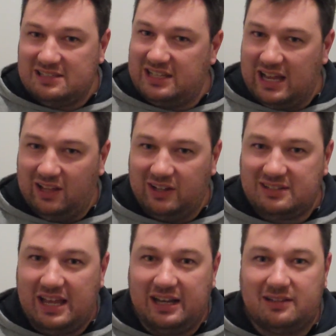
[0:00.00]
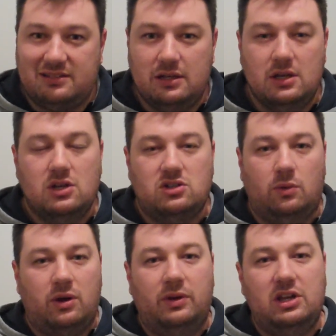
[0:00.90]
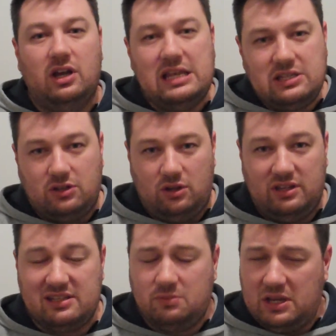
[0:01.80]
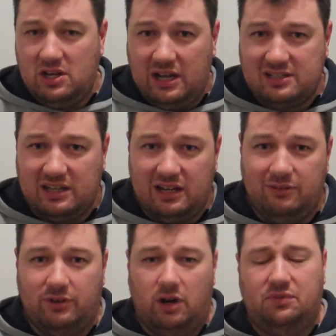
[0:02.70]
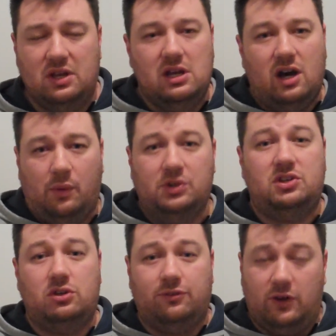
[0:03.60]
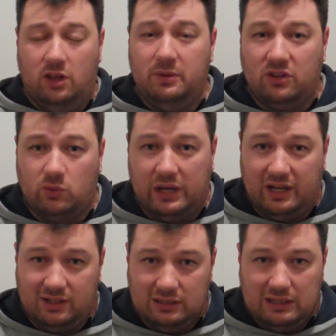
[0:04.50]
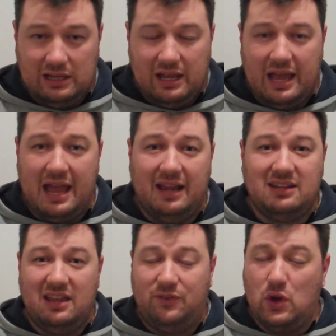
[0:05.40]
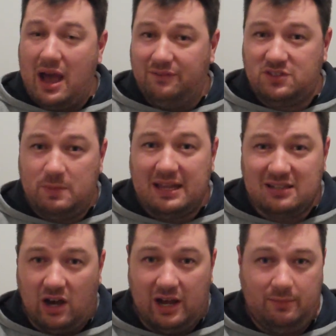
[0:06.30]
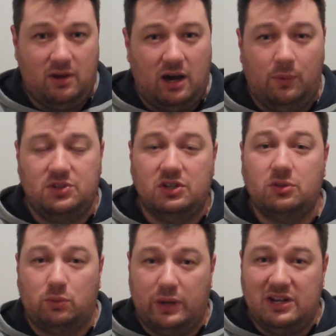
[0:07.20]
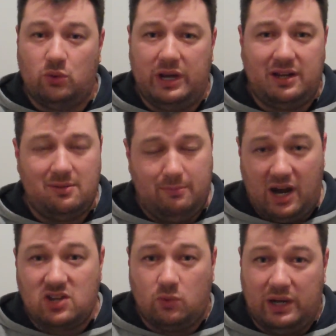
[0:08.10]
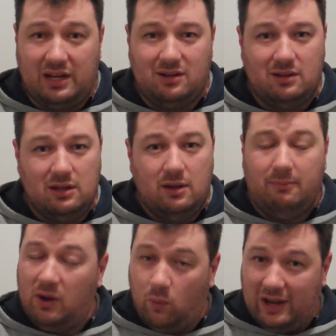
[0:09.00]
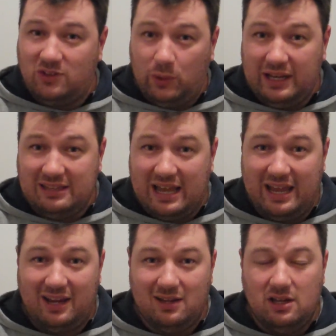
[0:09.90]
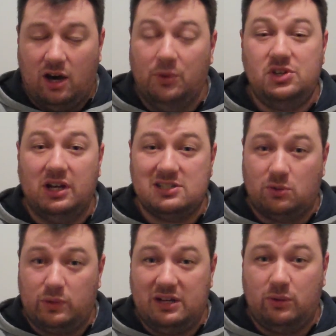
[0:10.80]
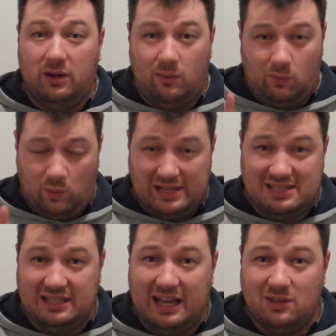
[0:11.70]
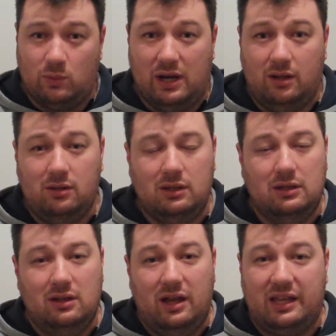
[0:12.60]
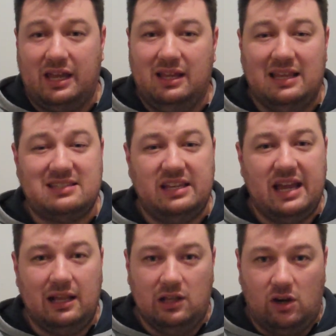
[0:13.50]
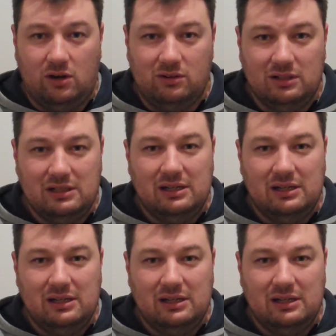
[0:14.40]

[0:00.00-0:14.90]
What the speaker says: Let's see how long it takes. So what I want you guys to do, this is where you guys can get involved. I want you to follow me on Twitter. And if you have spare time, I want you to retweet my tweet, my one tweet a day. I want you guys to retweet it once a day as well. Okay, let's see how long